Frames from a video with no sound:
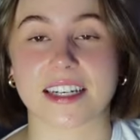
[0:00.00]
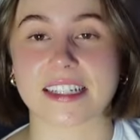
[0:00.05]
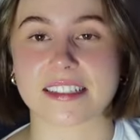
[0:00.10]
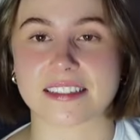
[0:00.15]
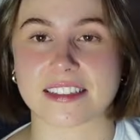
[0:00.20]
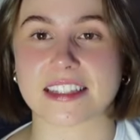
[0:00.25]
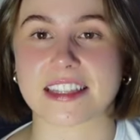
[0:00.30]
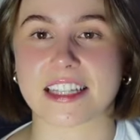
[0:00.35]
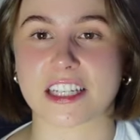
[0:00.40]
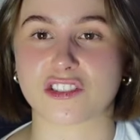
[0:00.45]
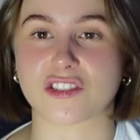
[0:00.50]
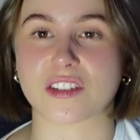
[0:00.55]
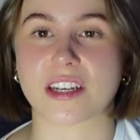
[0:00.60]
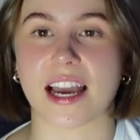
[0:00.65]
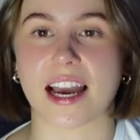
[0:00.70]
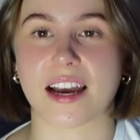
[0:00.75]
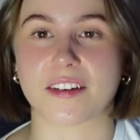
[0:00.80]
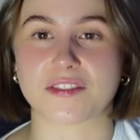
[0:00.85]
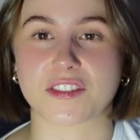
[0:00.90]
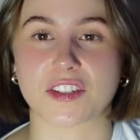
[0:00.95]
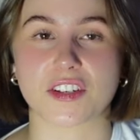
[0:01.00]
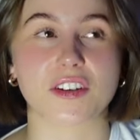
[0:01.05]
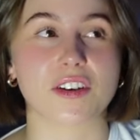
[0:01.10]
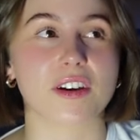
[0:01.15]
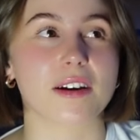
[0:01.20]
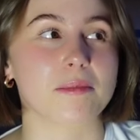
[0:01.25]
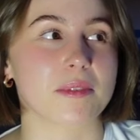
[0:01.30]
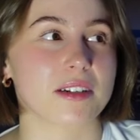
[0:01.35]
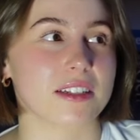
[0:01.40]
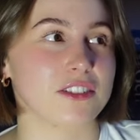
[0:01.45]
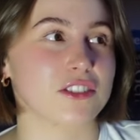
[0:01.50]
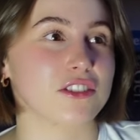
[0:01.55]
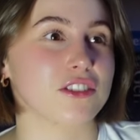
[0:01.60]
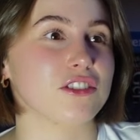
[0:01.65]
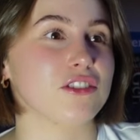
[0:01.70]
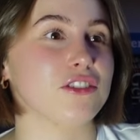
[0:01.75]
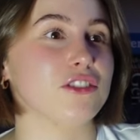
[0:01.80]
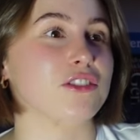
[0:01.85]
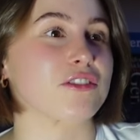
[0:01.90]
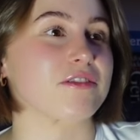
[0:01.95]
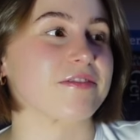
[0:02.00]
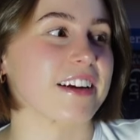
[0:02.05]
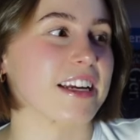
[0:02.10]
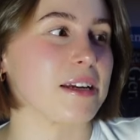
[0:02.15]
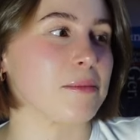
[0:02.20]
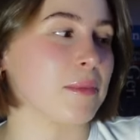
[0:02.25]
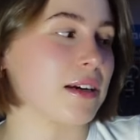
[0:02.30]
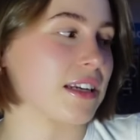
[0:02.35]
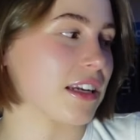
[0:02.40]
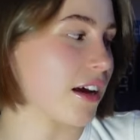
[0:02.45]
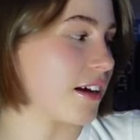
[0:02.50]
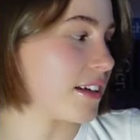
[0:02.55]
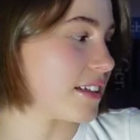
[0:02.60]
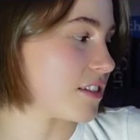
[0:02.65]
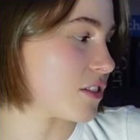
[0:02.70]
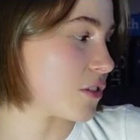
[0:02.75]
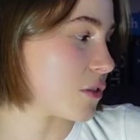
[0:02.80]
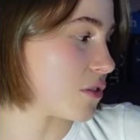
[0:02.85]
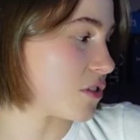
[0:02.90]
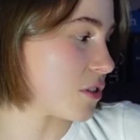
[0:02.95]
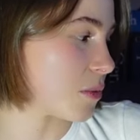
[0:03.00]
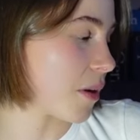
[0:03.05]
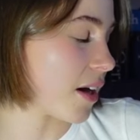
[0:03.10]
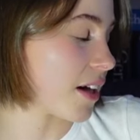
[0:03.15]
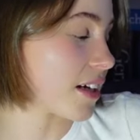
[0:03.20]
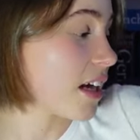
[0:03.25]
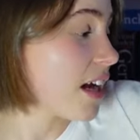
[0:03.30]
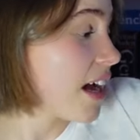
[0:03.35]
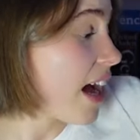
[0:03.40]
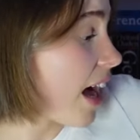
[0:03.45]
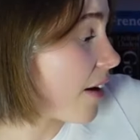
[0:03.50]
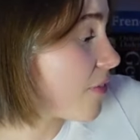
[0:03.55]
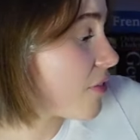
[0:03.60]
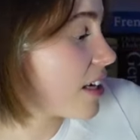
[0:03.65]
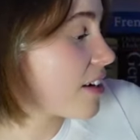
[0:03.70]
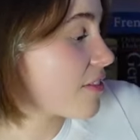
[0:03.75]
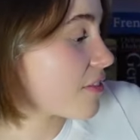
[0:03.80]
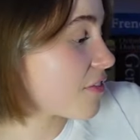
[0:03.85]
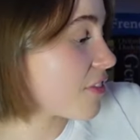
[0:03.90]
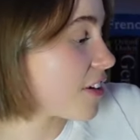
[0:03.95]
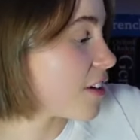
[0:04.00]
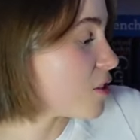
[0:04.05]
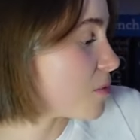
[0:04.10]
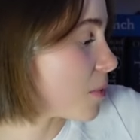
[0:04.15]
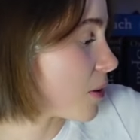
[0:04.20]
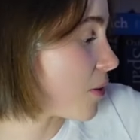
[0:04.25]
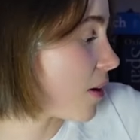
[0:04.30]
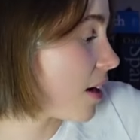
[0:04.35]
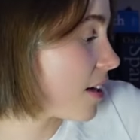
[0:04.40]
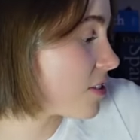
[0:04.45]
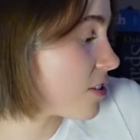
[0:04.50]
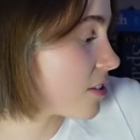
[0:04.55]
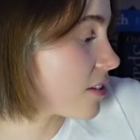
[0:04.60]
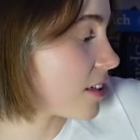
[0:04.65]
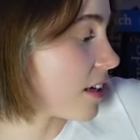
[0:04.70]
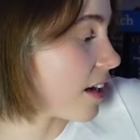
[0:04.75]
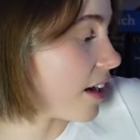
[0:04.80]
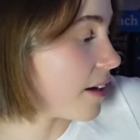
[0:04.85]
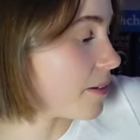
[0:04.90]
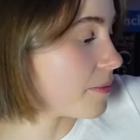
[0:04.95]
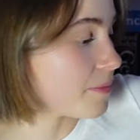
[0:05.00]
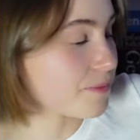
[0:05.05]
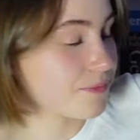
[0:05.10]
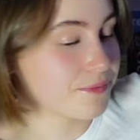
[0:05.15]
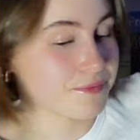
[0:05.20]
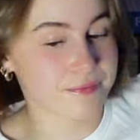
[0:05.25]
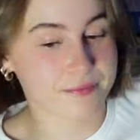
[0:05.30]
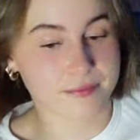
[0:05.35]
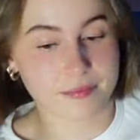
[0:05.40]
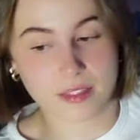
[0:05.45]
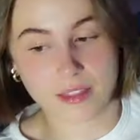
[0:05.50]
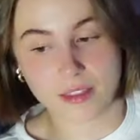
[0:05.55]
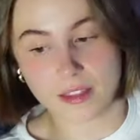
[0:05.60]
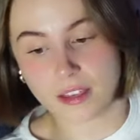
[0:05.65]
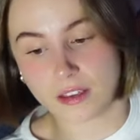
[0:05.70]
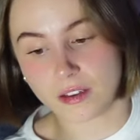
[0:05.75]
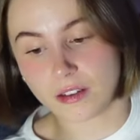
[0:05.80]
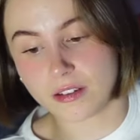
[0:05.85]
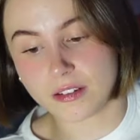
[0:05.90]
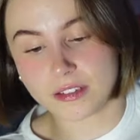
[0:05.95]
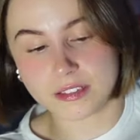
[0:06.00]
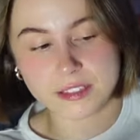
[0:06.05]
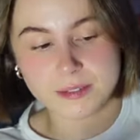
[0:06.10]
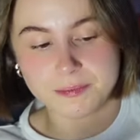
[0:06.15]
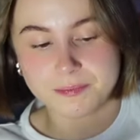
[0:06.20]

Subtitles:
It's literally half two. I'm going to scream and now I need to go to work. I haven't even finished my class on yet. God.